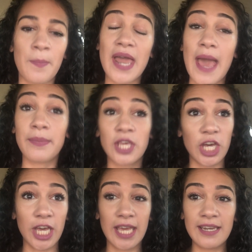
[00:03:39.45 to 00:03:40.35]
But I'm
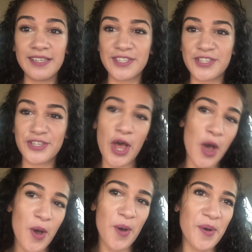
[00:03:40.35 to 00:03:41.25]
good,
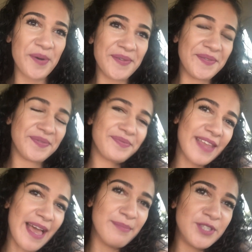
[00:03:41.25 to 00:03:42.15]
so
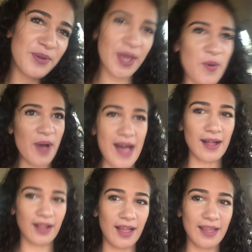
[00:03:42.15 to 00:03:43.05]
I'm doing
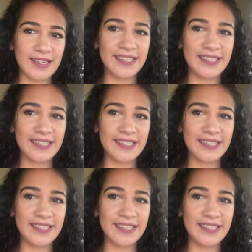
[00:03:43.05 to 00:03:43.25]
well.